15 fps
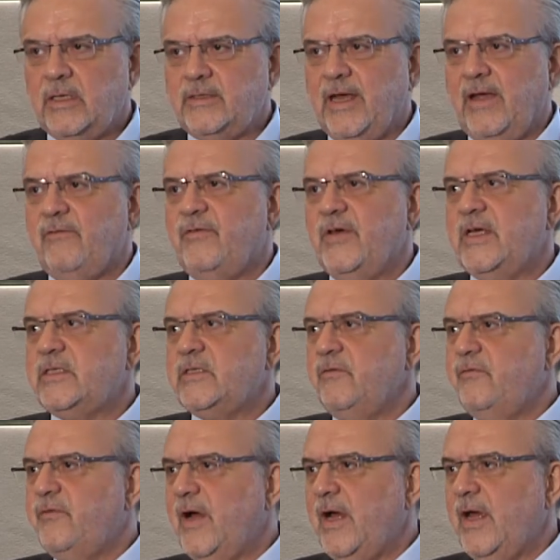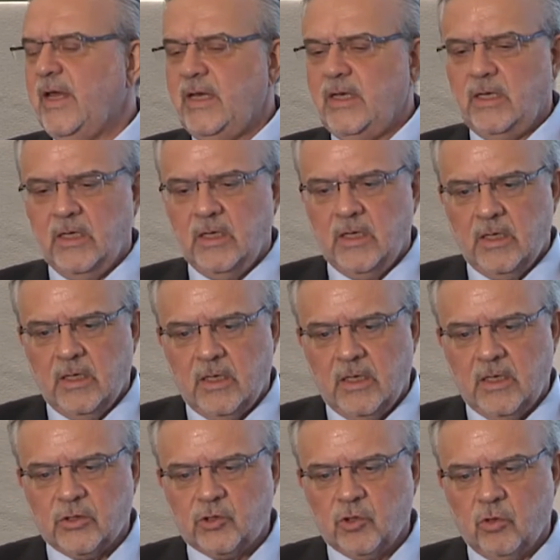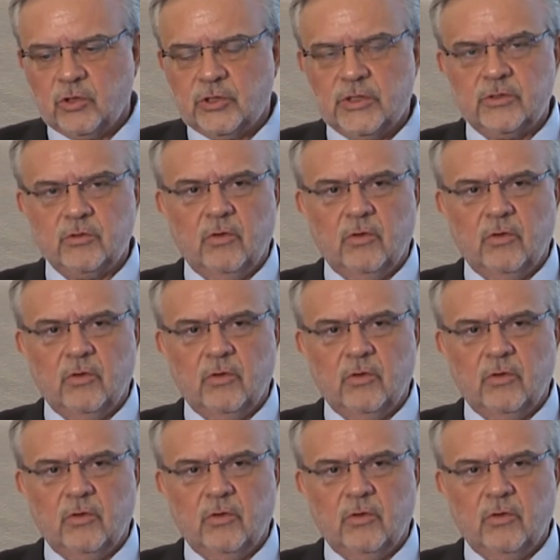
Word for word: diversifying sources